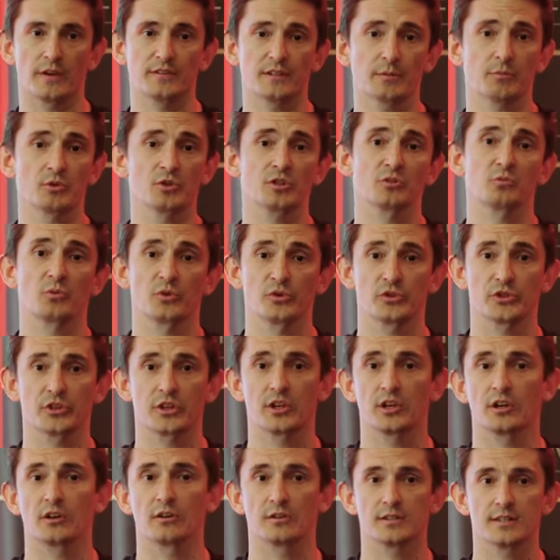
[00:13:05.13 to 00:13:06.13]
If someone just wants
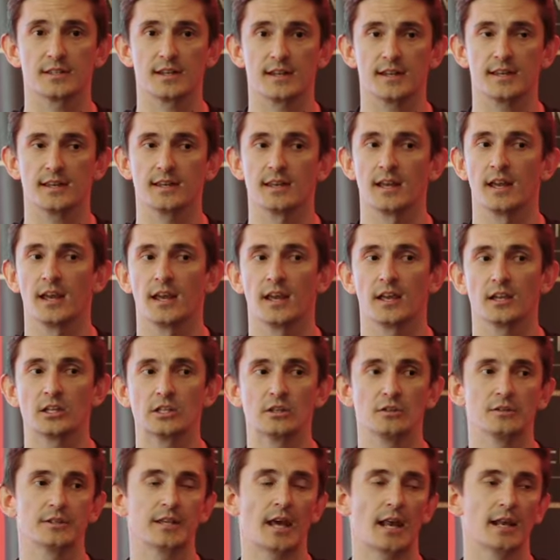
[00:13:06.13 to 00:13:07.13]
security,
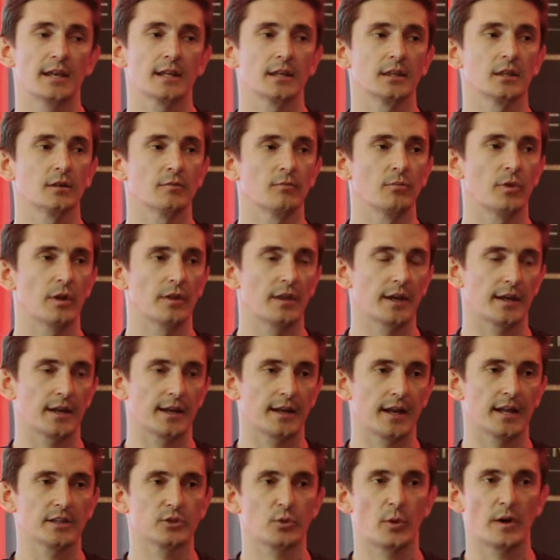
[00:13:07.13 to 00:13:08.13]
you telling them that they're
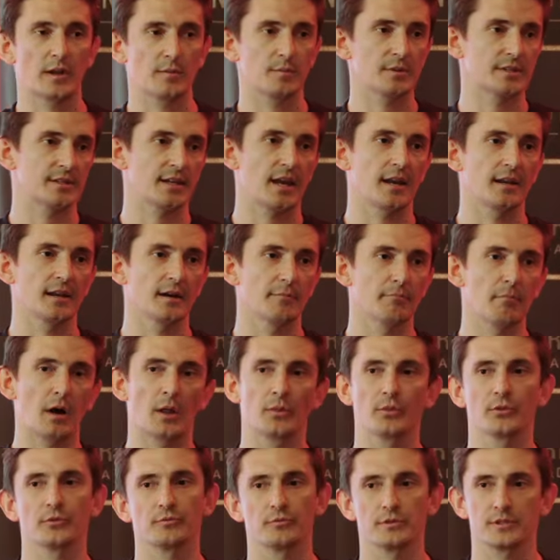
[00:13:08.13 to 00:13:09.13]
going to get 20% a
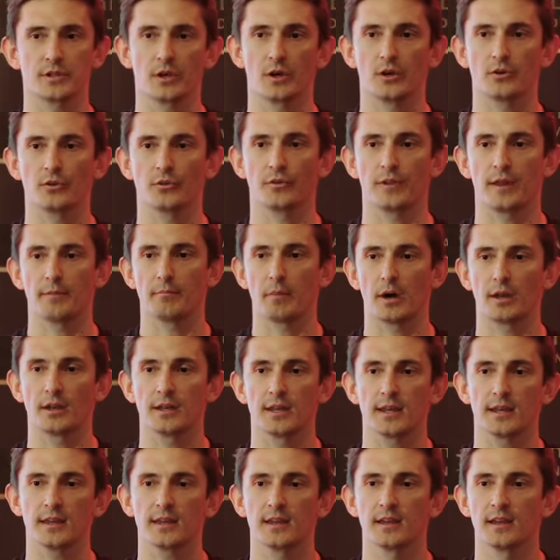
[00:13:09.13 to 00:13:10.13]
month return on their
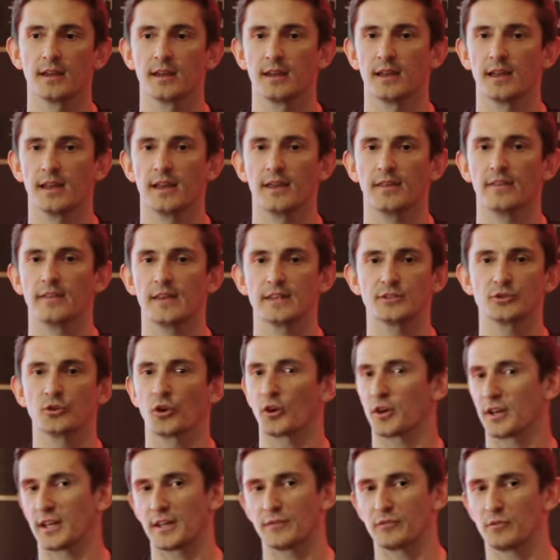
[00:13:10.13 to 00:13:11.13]
money, it's not
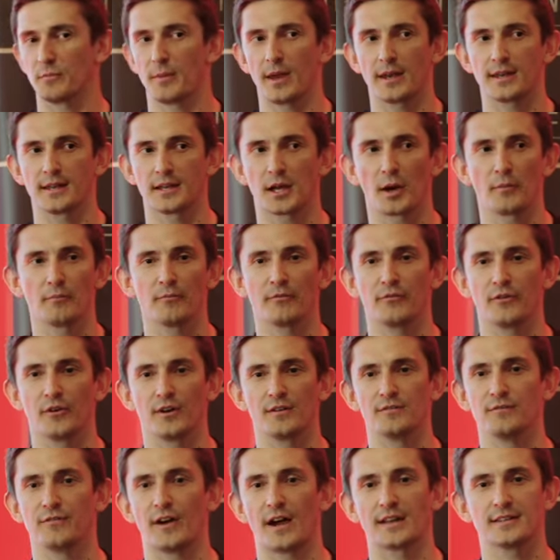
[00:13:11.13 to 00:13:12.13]
going to give them any comfort.
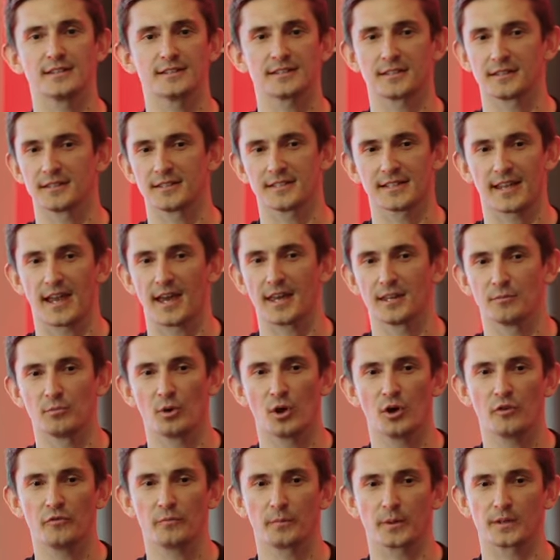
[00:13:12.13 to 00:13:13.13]
In fact, it's going to scare them
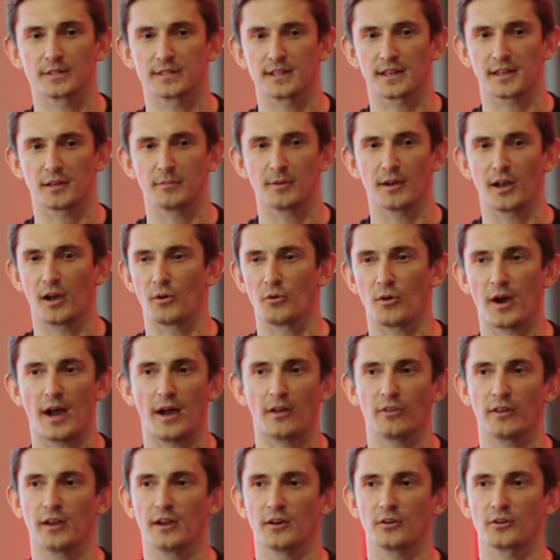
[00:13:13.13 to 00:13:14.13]
off because they're going to be like, well,
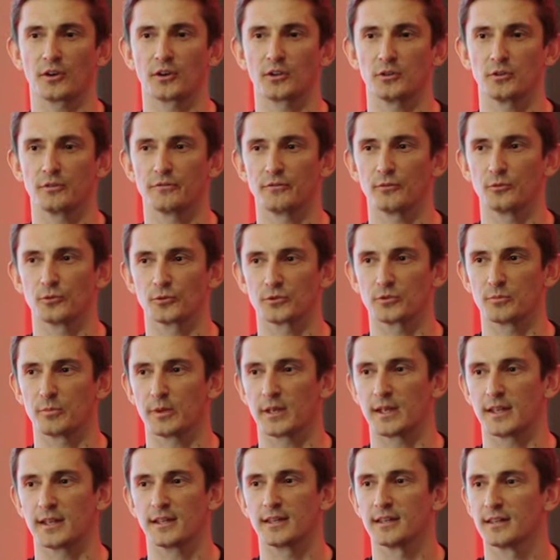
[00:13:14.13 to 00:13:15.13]
how the hell can you afford to
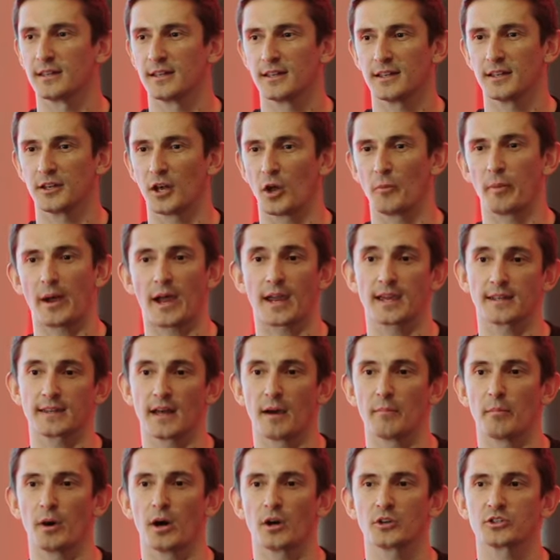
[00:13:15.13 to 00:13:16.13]
be, you know, paying
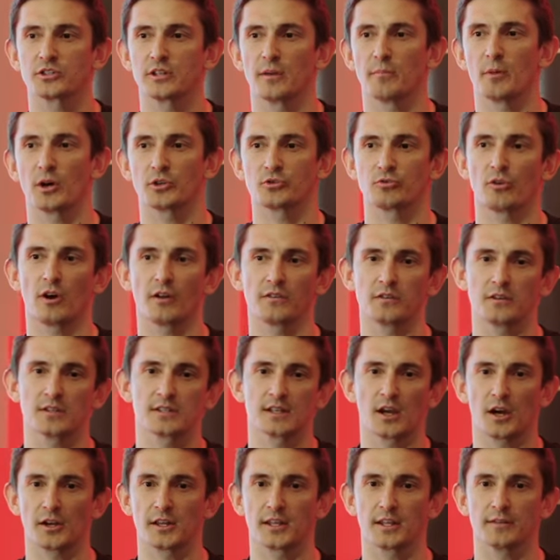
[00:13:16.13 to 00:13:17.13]
that much? They'd much rather you
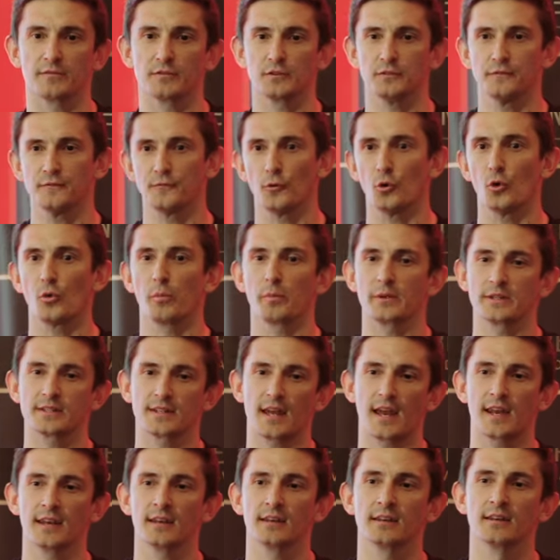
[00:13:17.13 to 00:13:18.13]
say, I can give you
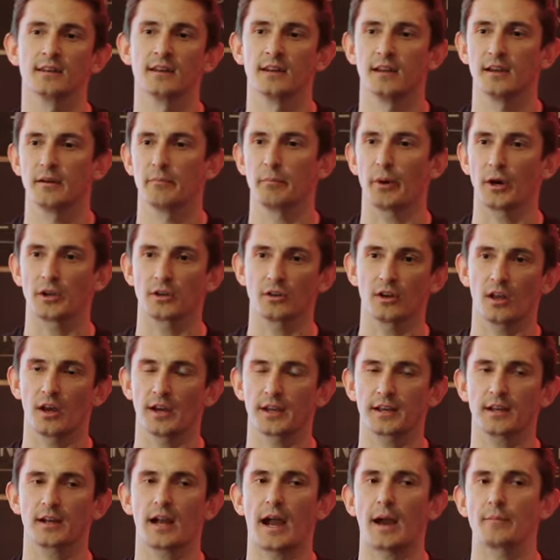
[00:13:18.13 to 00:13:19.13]
4%, but you're
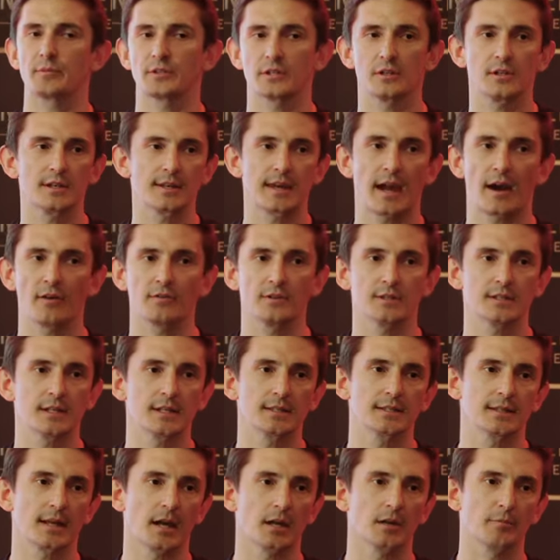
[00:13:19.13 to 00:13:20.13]
like absolutely
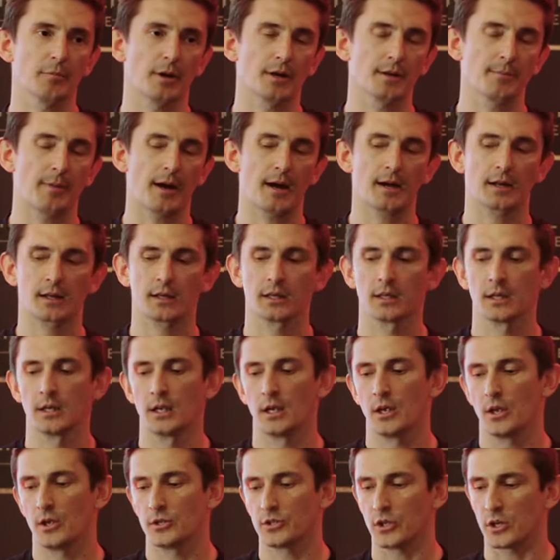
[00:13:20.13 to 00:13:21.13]
guaranteed to get your money back.
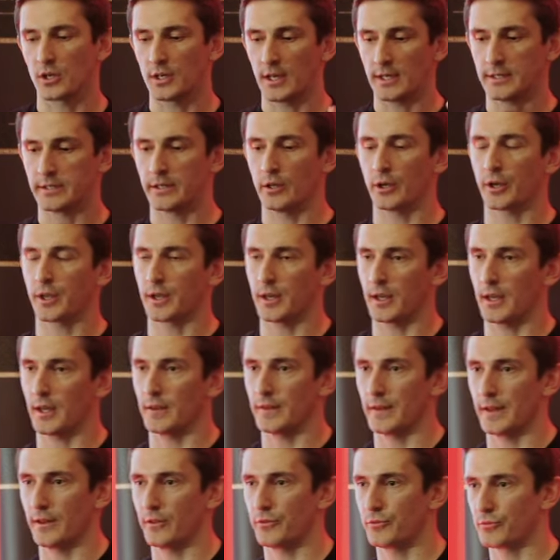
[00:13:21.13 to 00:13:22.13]
So you need to look at
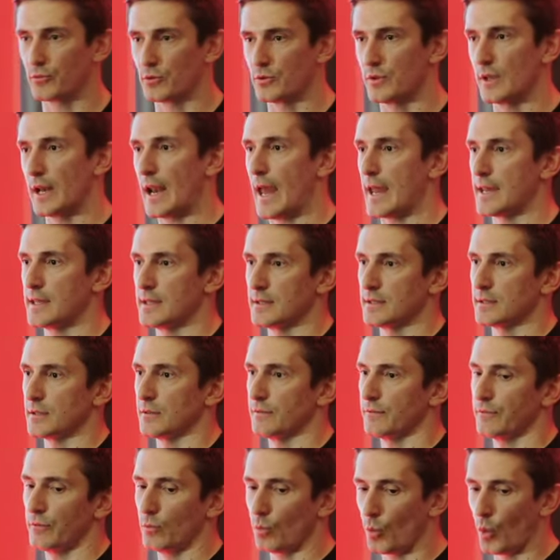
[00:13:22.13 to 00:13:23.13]
it through the lens
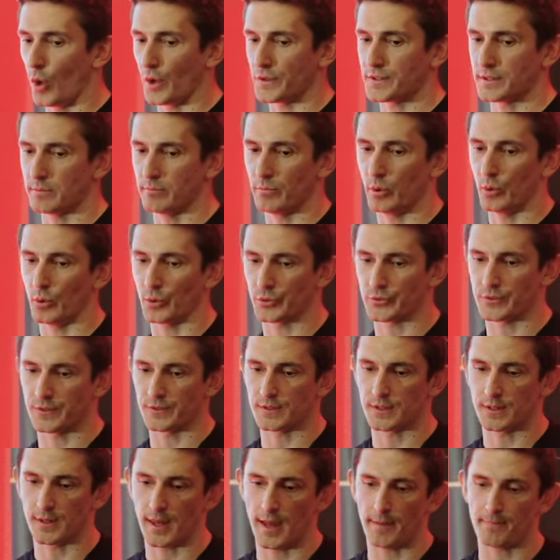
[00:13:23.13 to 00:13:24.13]
of what's
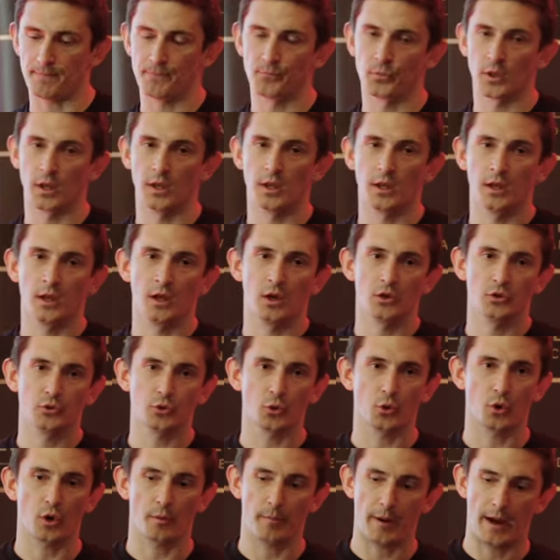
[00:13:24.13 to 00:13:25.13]
important to them. We'll
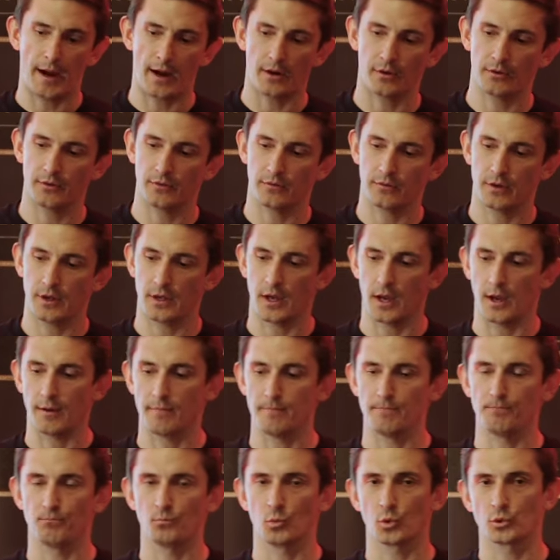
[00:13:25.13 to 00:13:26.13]
talk
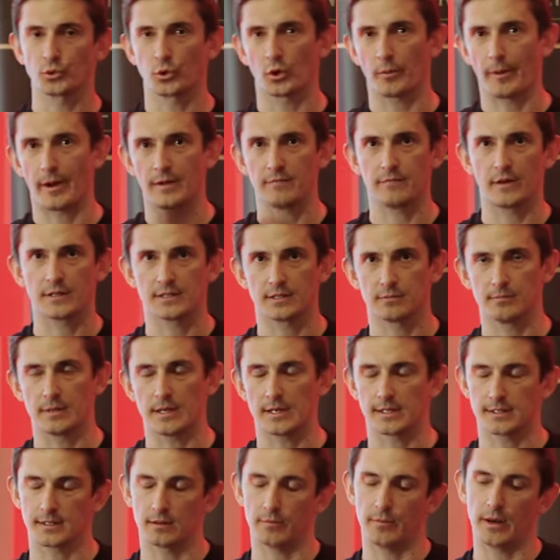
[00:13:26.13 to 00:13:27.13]
about investor
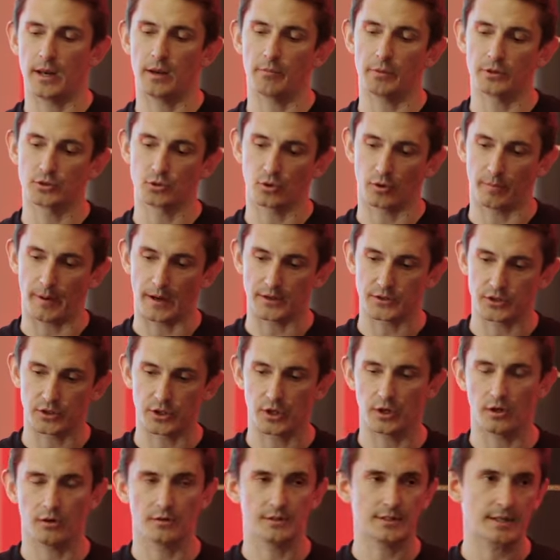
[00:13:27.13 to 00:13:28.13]
meetings in a minute, but talk about
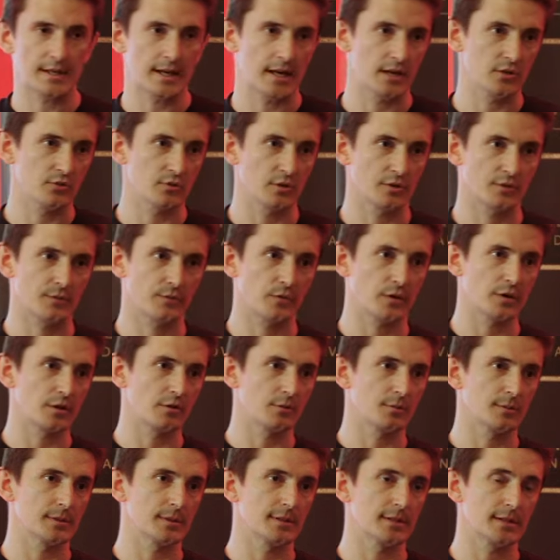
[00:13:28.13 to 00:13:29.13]
security, interest
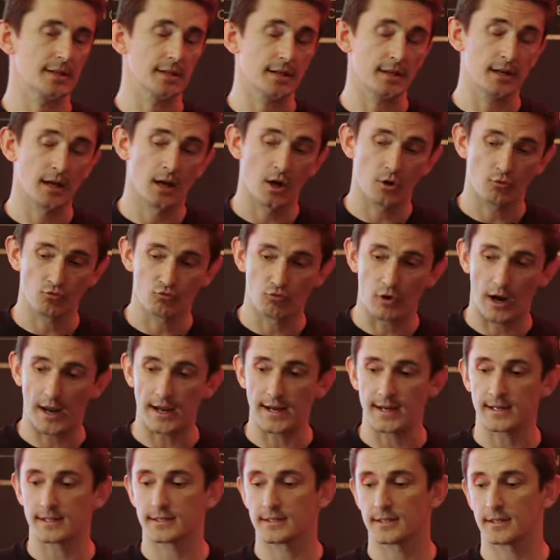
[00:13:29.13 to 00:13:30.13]
frequency,
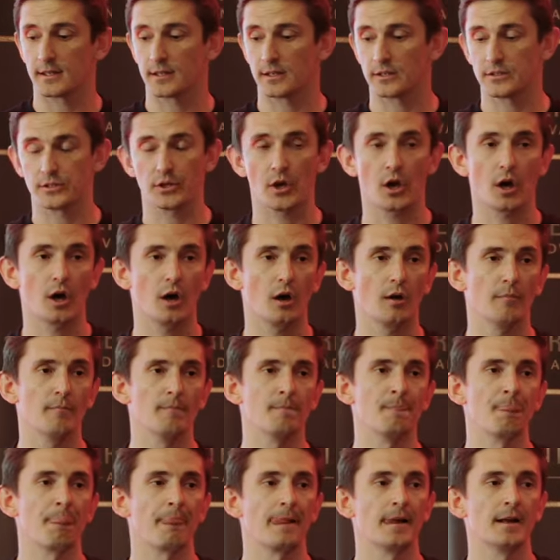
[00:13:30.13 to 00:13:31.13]
rate,
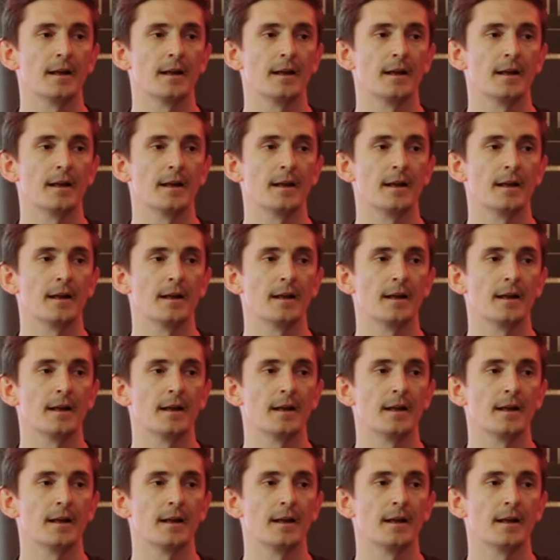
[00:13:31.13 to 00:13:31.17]
term.